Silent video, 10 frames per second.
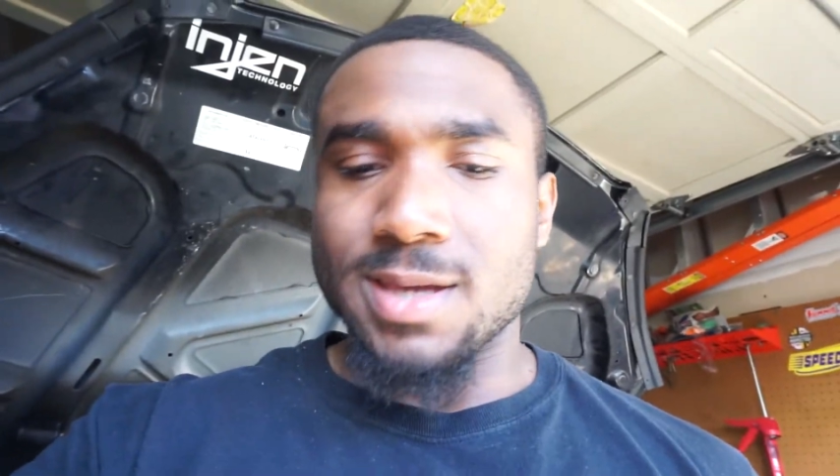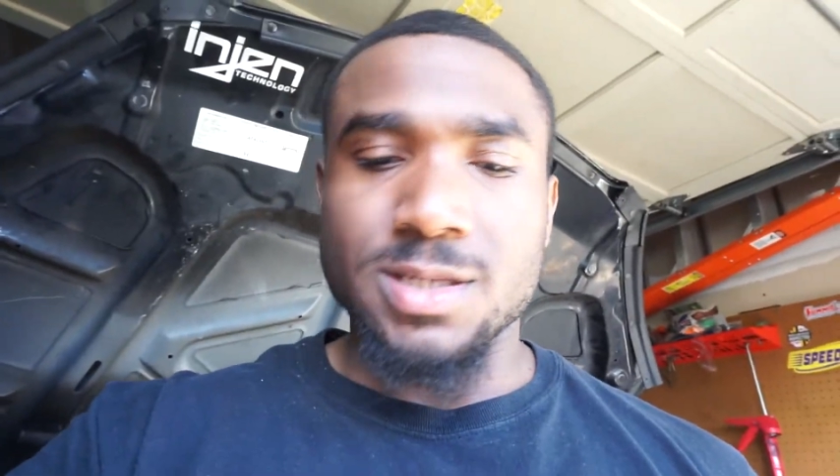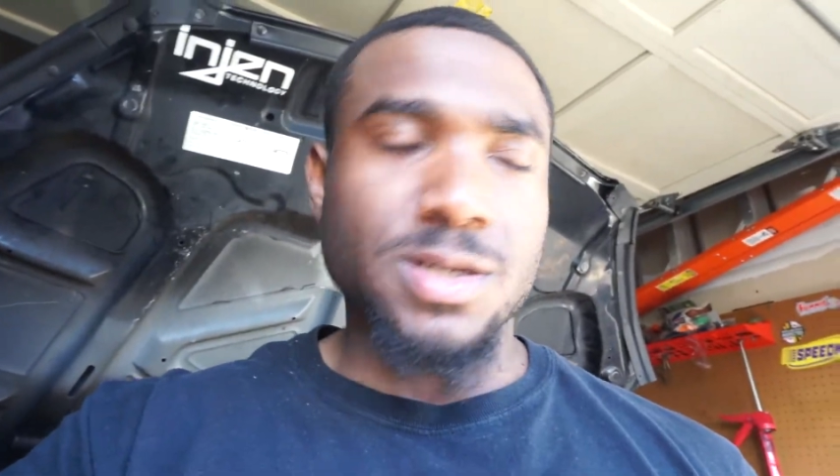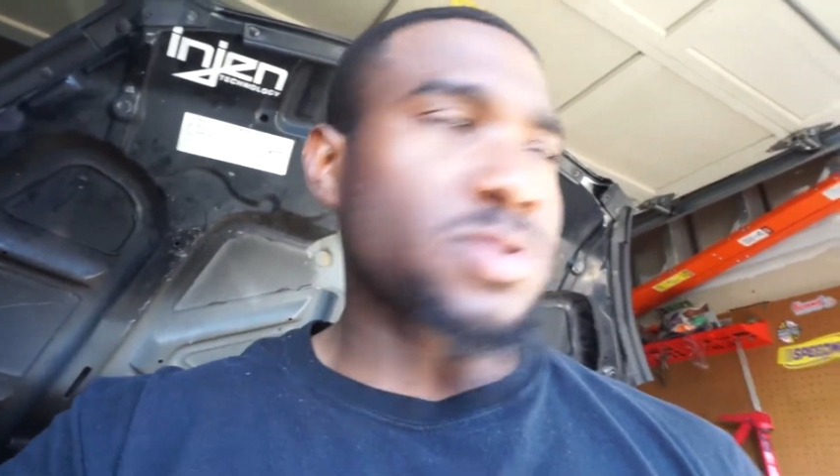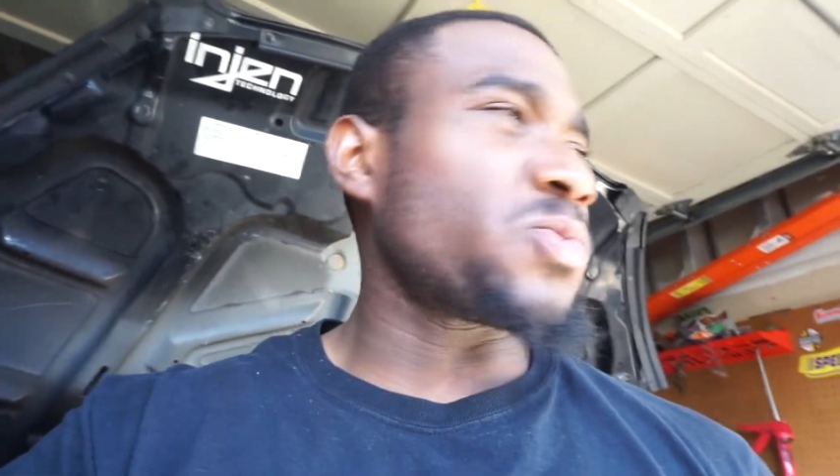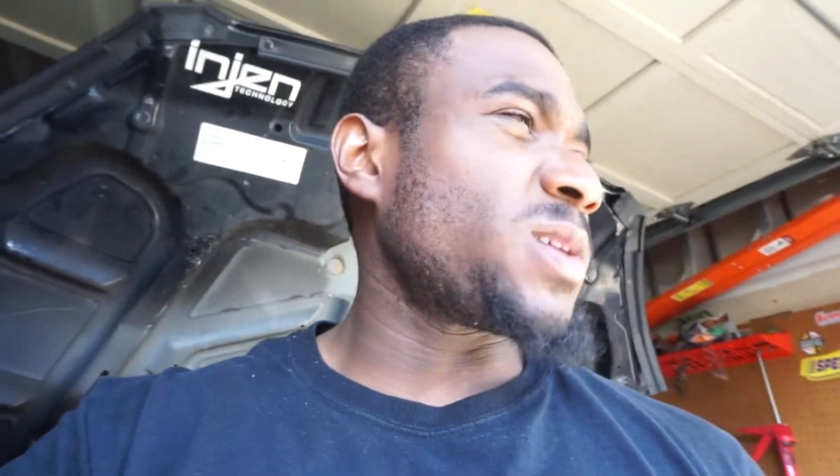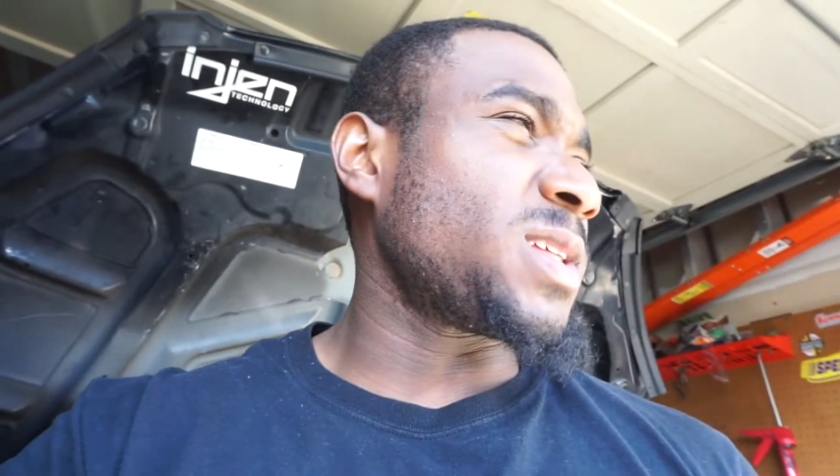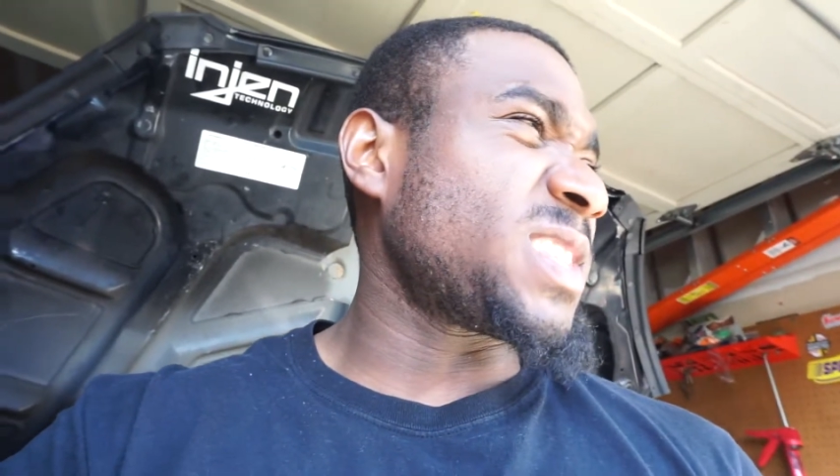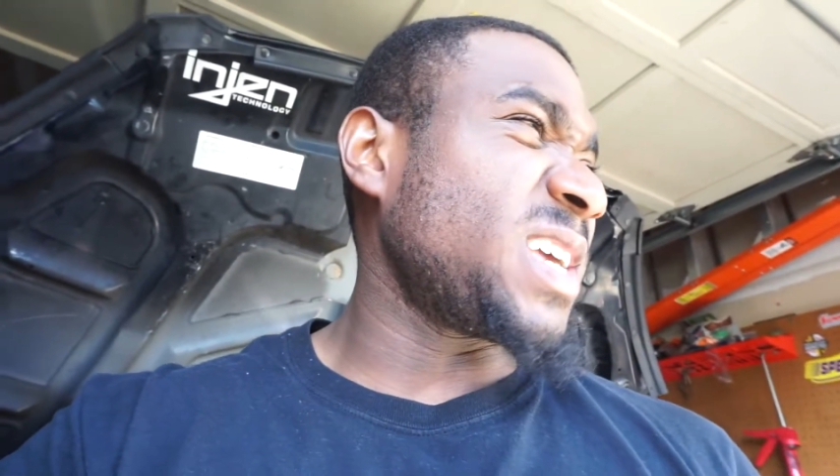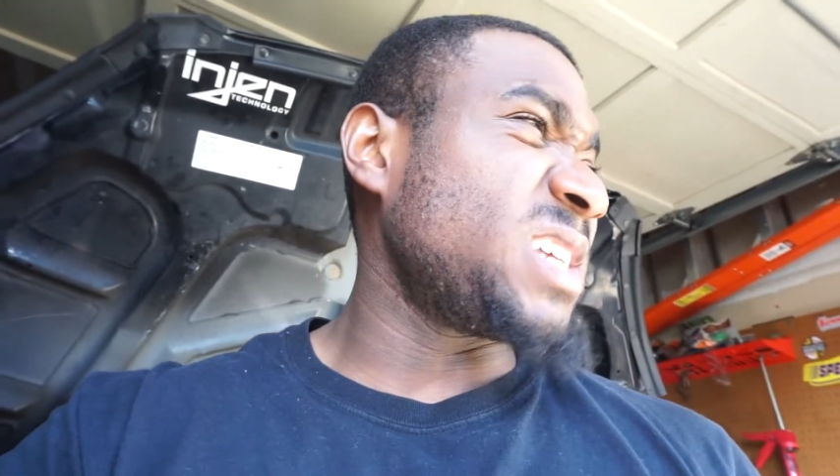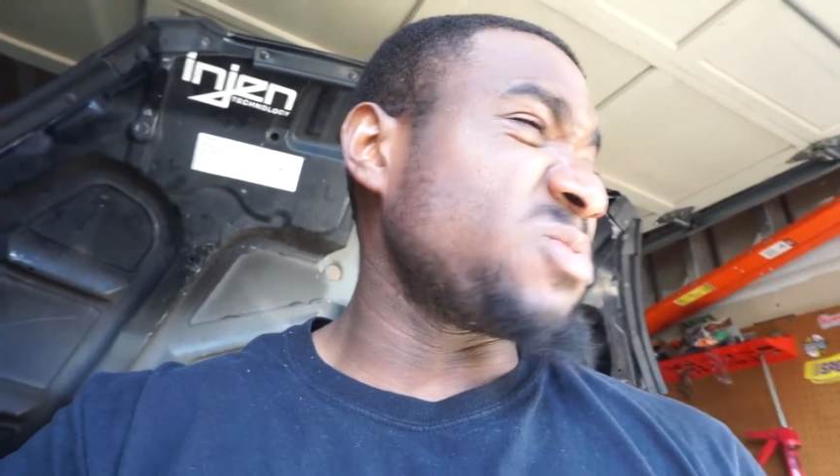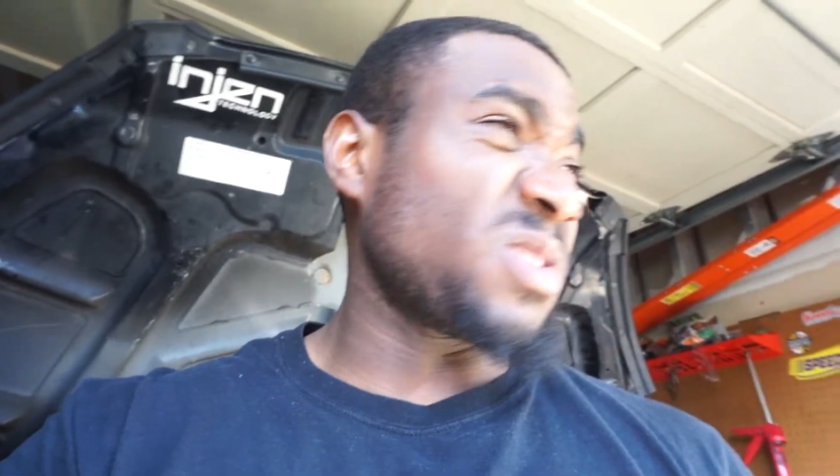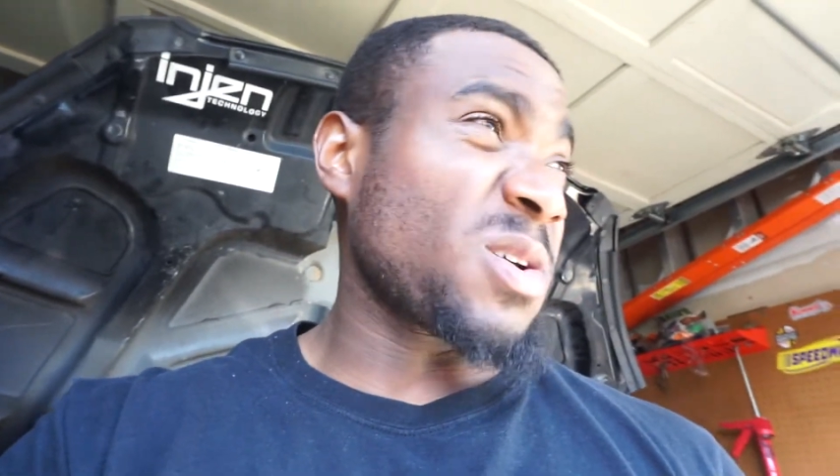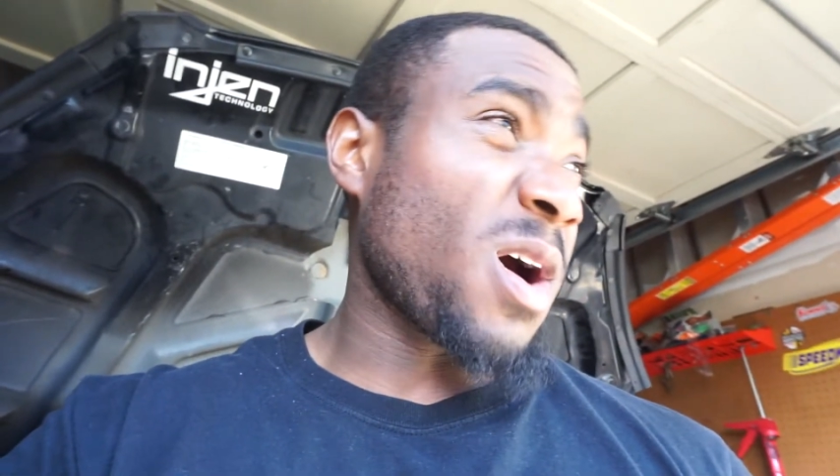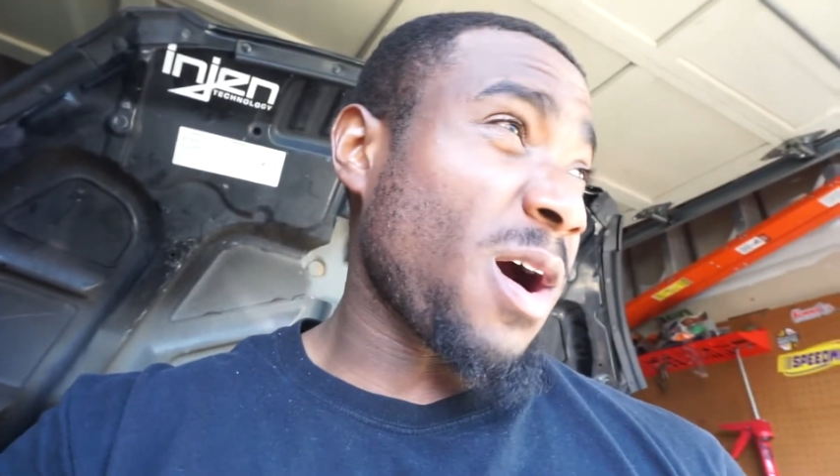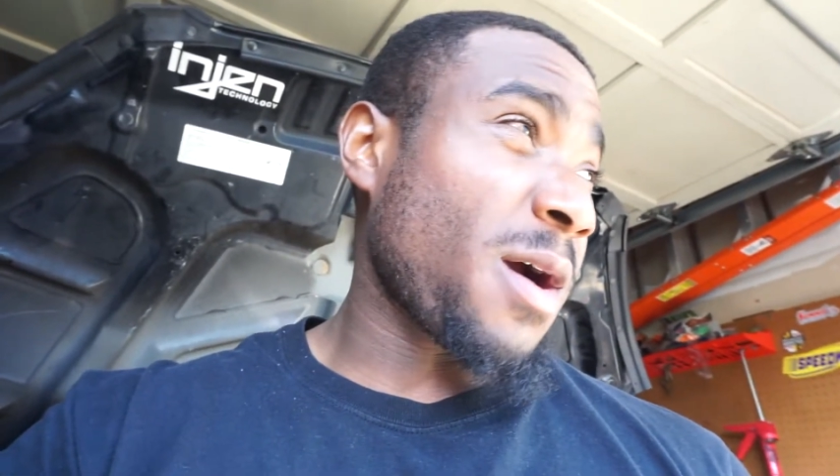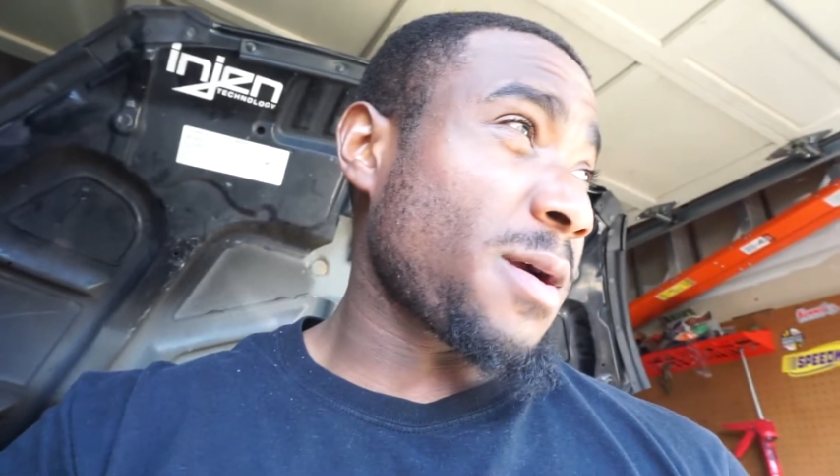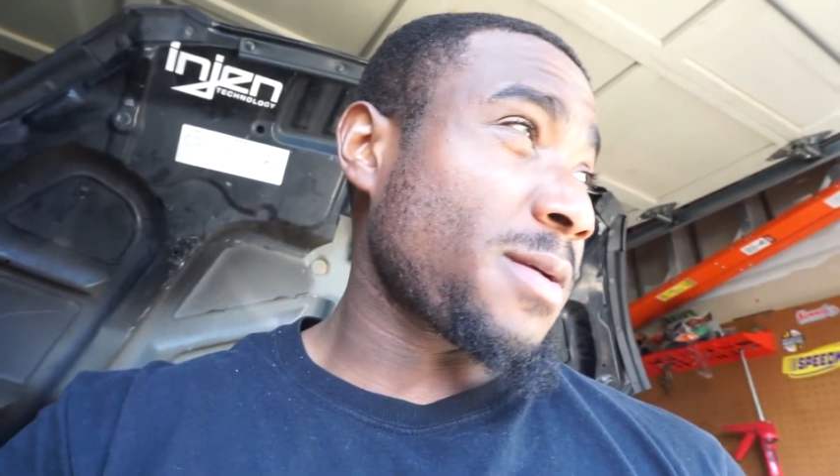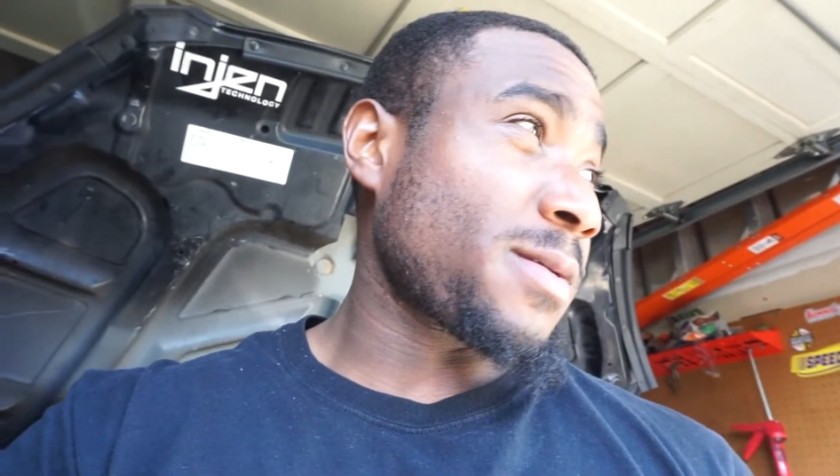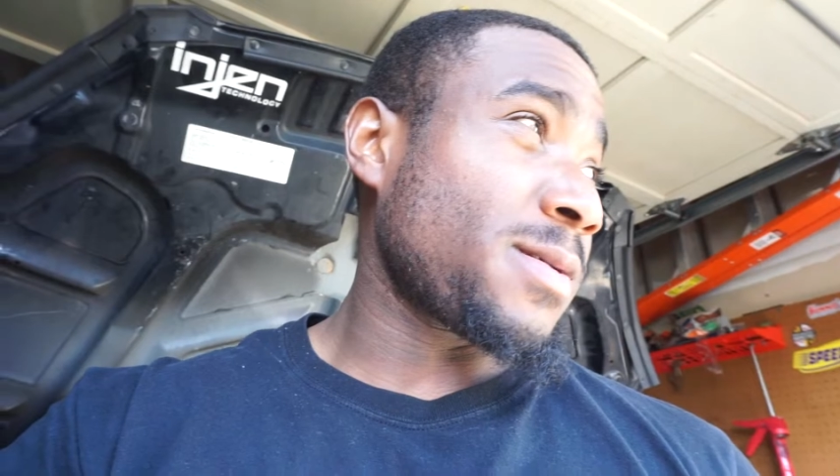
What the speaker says: into the swing of the things with the car,